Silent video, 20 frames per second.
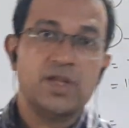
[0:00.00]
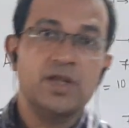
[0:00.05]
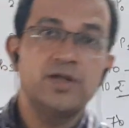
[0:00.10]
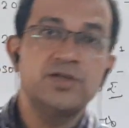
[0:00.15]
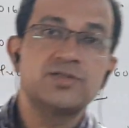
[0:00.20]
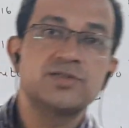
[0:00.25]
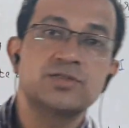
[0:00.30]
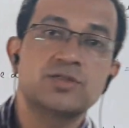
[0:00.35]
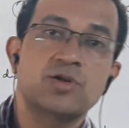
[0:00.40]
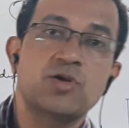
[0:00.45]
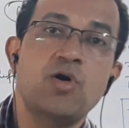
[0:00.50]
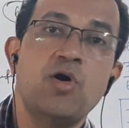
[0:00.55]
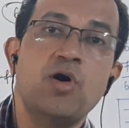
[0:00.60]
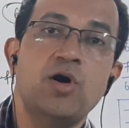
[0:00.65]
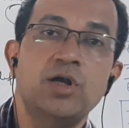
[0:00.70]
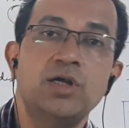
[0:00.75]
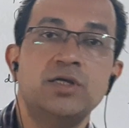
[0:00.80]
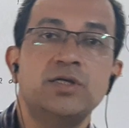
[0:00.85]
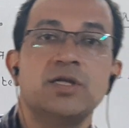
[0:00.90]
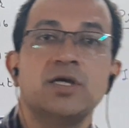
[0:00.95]
is
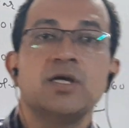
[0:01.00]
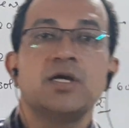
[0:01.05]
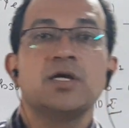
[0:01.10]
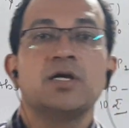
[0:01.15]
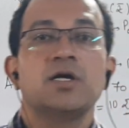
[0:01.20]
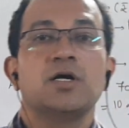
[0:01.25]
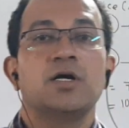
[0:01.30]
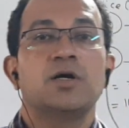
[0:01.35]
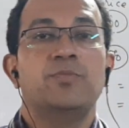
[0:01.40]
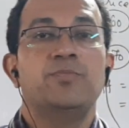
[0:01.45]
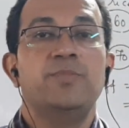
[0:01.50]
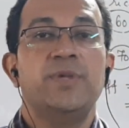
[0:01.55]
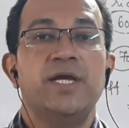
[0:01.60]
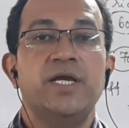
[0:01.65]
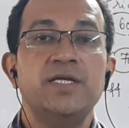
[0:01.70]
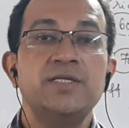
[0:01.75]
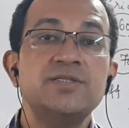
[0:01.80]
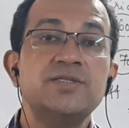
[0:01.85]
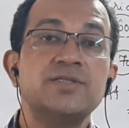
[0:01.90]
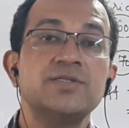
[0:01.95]
called a
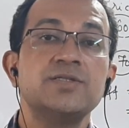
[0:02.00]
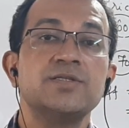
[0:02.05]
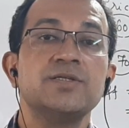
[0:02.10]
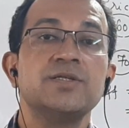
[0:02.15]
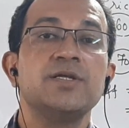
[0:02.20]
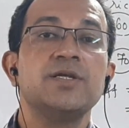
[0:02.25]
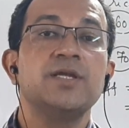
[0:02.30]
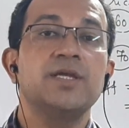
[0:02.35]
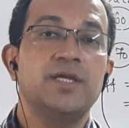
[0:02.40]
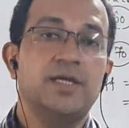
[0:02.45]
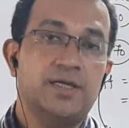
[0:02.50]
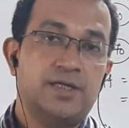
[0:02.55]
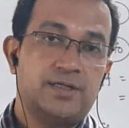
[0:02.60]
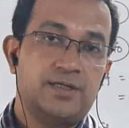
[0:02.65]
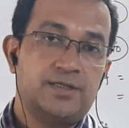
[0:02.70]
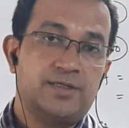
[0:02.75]
base year.